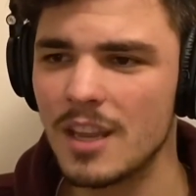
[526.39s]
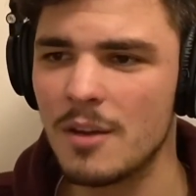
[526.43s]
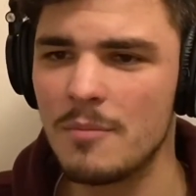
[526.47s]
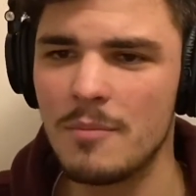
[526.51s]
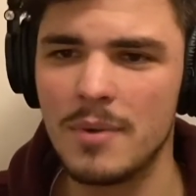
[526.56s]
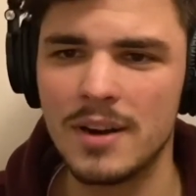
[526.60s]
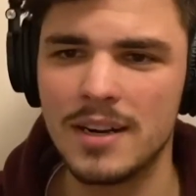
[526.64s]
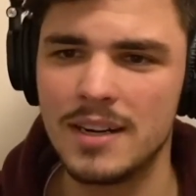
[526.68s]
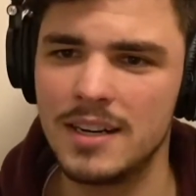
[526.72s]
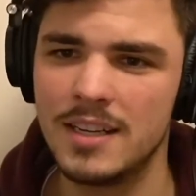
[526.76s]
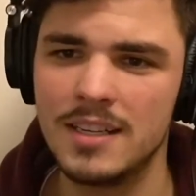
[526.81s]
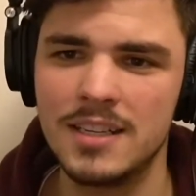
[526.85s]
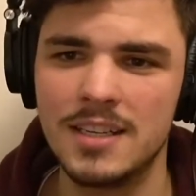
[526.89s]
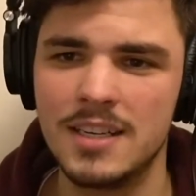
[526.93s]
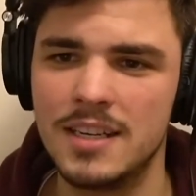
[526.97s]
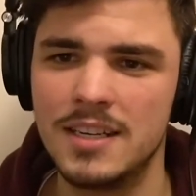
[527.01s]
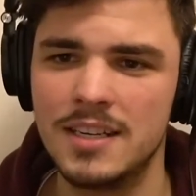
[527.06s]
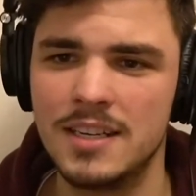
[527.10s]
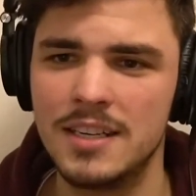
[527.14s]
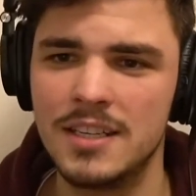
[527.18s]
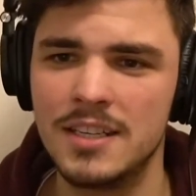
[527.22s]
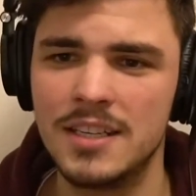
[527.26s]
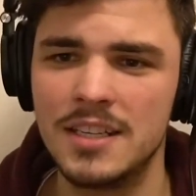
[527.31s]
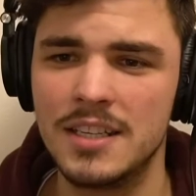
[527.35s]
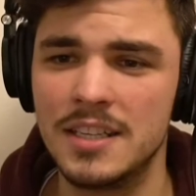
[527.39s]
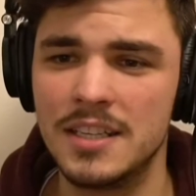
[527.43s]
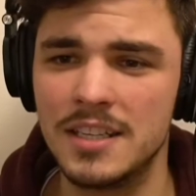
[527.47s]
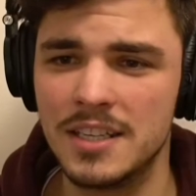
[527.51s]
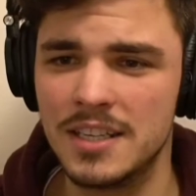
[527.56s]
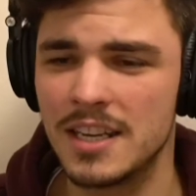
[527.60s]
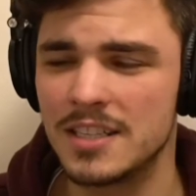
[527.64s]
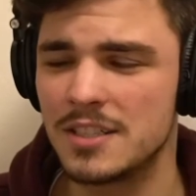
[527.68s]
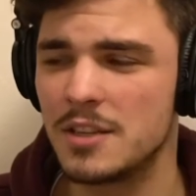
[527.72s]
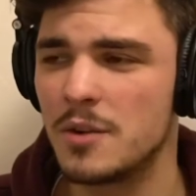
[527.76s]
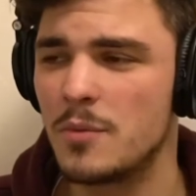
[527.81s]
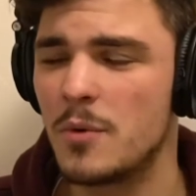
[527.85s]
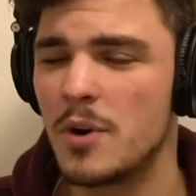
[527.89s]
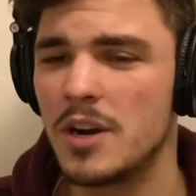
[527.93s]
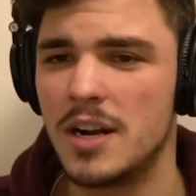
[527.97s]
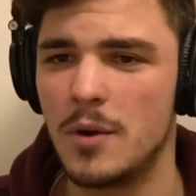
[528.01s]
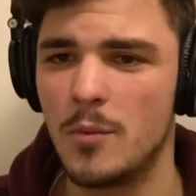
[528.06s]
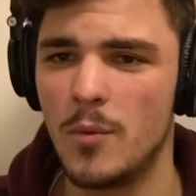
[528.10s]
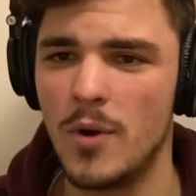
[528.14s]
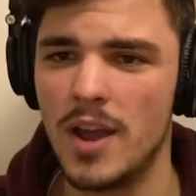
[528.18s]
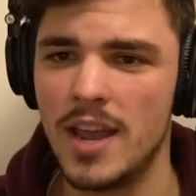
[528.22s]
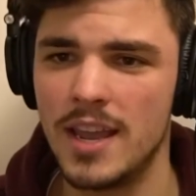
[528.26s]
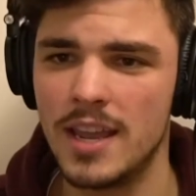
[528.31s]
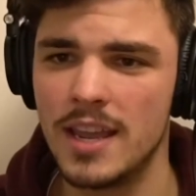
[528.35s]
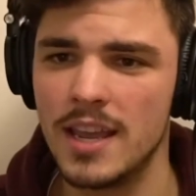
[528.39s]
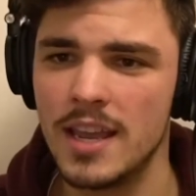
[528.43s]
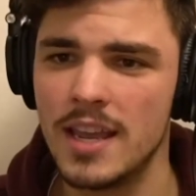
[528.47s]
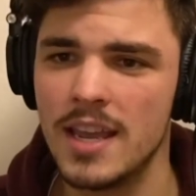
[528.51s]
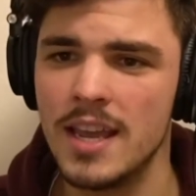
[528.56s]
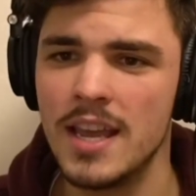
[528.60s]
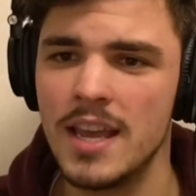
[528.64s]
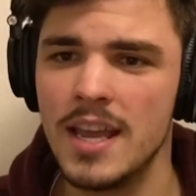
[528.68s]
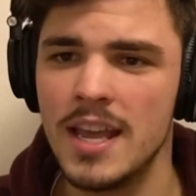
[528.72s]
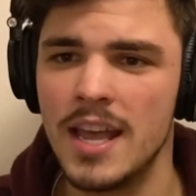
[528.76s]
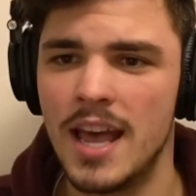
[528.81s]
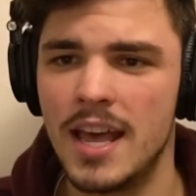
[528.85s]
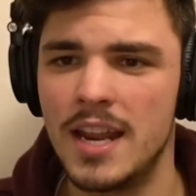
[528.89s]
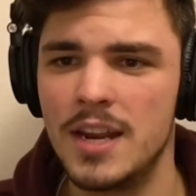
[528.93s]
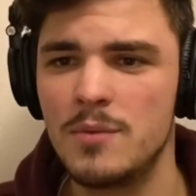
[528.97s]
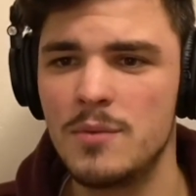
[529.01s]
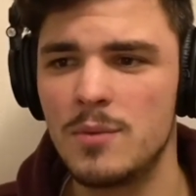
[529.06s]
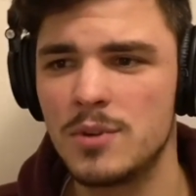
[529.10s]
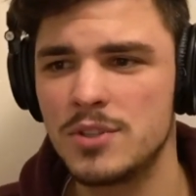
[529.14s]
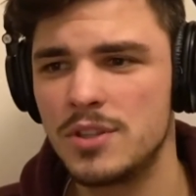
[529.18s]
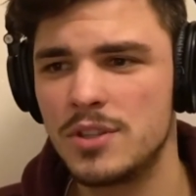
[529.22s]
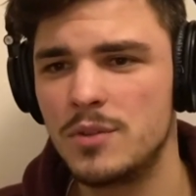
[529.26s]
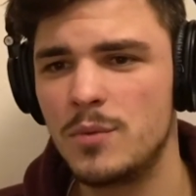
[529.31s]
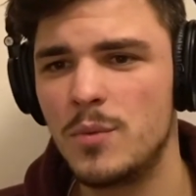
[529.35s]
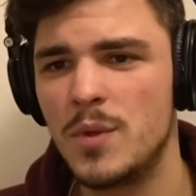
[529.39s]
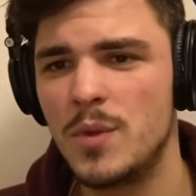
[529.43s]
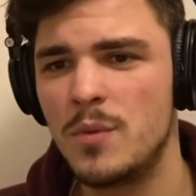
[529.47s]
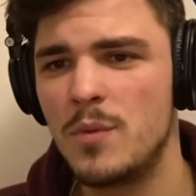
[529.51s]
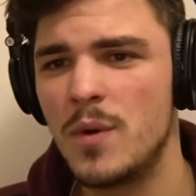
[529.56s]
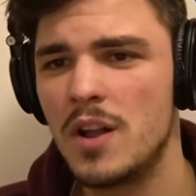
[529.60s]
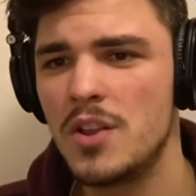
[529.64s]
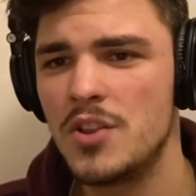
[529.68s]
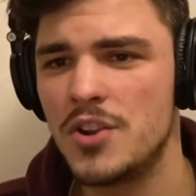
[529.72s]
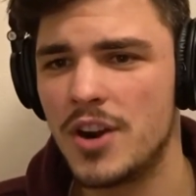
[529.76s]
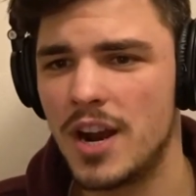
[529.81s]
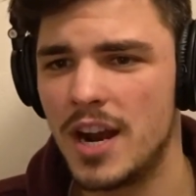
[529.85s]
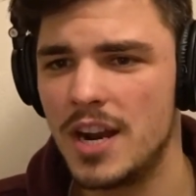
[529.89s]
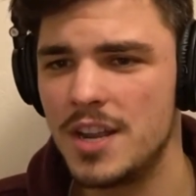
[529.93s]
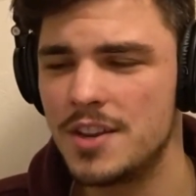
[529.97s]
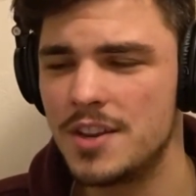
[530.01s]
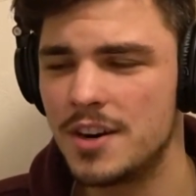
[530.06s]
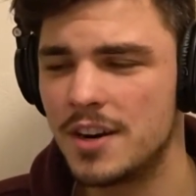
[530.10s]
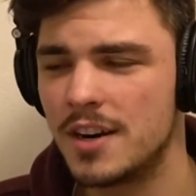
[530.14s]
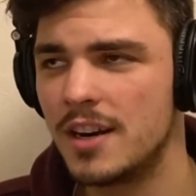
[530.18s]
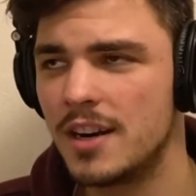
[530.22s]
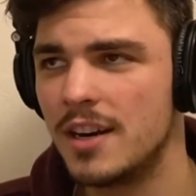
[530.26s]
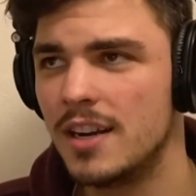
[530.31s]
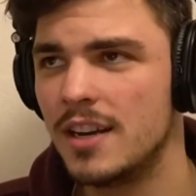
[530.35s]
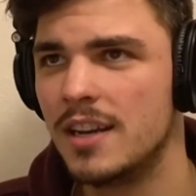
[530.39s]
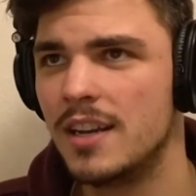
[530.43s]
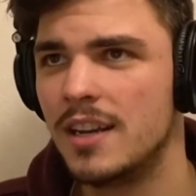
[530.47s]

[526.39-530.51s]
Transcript: But it does not work that way, and it wasn't with Welder either.